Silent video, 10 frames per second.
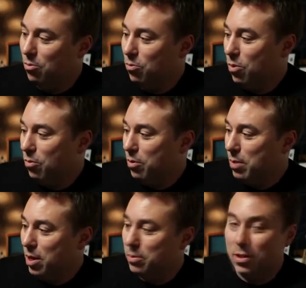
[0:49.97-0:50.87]
what we've
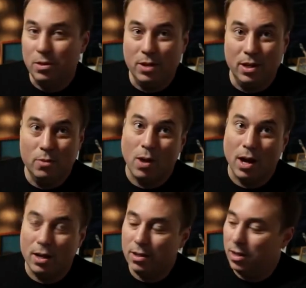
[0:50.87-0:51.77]
been up to in
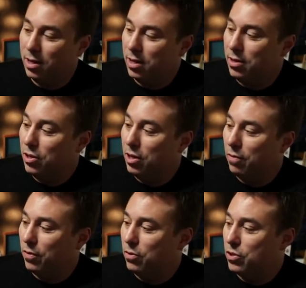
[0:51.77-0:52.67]
Wired in the near
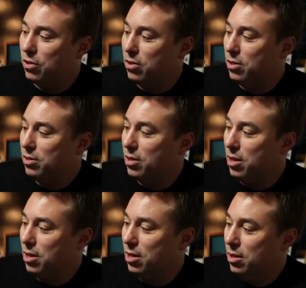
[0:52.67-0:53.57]
future,
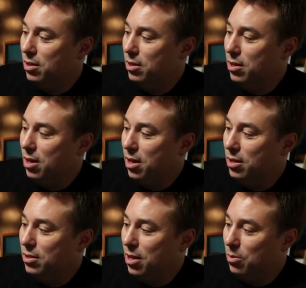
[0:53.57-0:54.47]

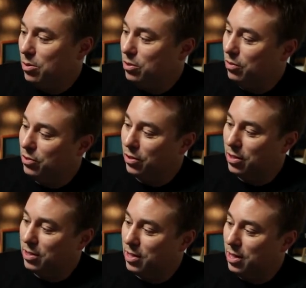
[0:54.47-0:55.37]
and we sort of took
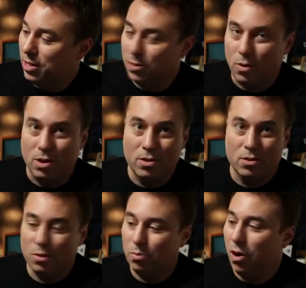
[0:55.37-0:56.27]
this in as one of the
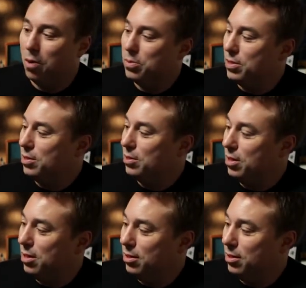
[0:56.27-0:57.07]
sort of props, and